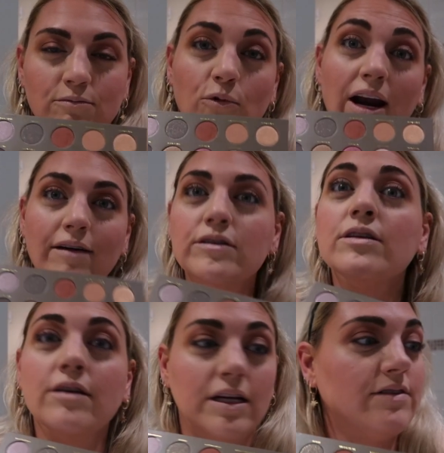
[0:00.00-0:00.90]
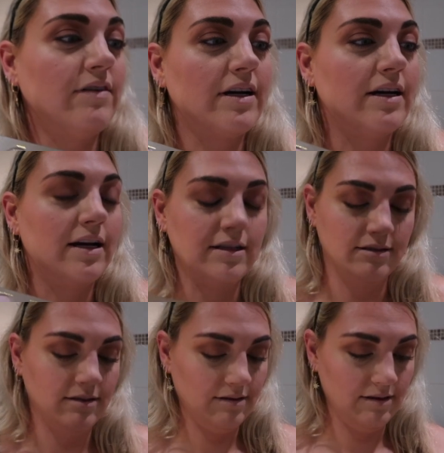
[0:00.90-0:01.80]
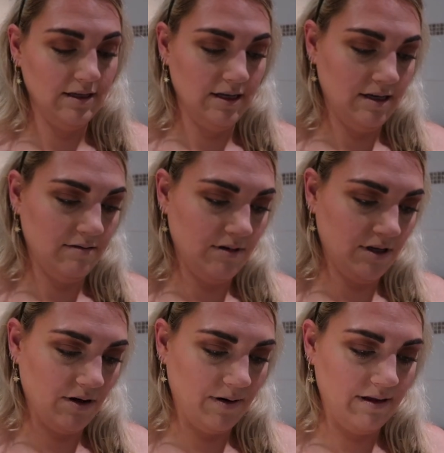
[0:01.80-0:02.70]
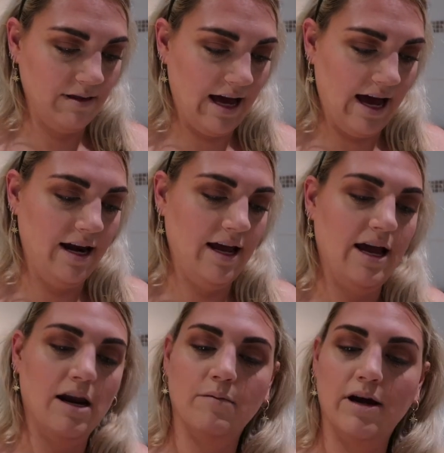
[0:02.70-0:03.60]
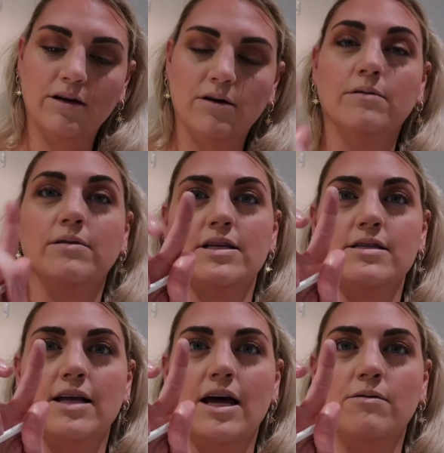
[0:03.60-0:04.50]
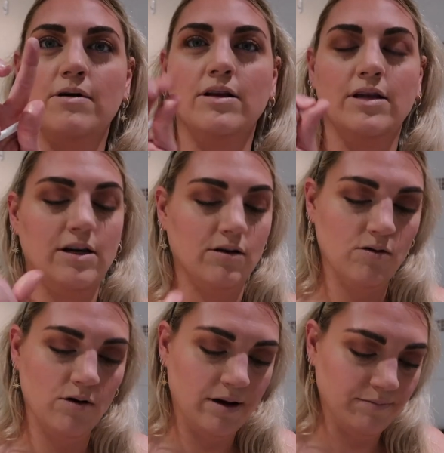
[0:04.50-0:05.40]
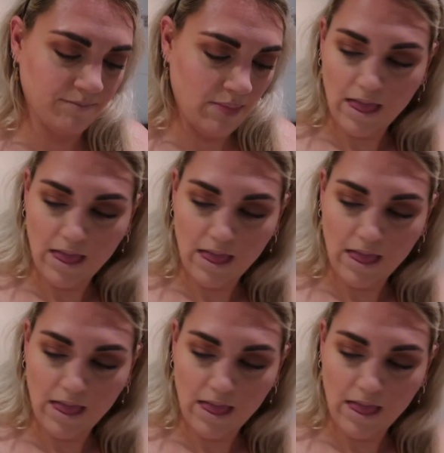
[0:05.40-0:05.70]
Whatever. It's fucking nice. I'm going to go in that, and I might go in with this lighter one on the inner corner.